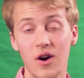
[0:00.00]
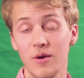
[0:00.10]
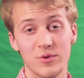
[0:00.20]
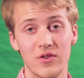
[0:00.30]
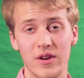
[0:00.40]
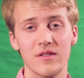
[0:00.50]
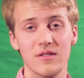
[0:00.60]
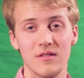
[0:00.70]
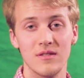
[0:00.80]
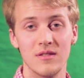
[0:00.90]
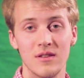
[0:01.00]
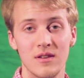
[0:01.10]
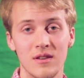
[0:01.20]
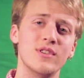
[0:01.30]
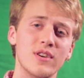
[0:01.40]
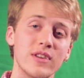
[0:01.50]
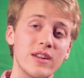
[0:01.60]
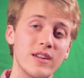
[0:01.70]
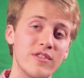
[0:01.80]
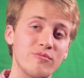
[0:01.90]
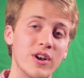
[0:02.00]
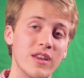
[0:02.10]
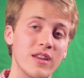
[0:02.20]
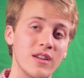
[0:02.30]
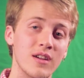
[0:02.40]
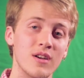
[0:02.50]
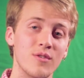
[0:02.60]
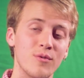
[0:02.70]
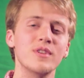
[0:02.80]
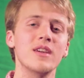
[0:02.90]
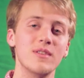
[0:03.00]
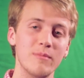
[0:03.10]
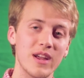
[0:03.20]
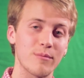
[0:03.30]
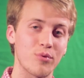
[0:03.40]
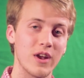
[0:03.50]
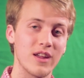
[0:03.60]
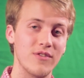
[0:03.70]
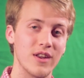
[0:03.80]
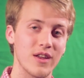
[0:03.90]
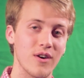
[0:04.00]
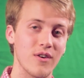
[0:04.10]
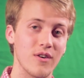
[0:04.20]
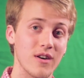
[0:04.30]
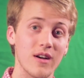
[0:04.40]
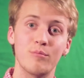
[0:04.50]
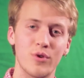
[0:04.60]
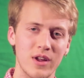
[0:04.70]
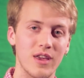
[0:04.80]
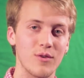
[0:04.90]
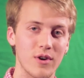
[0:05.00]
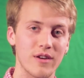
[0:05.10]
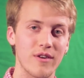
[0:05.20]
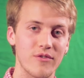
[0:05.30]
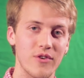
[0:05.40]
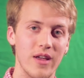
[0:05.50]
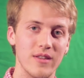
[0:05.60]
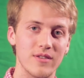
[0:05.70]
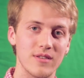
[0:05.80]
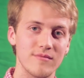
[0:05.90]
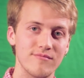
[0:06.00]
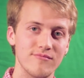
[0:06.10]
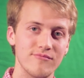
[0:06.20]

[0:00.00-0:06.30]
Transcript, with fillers: No, I'm serious. If you donate enough money, we'll even make a prank video pranking one of our friends.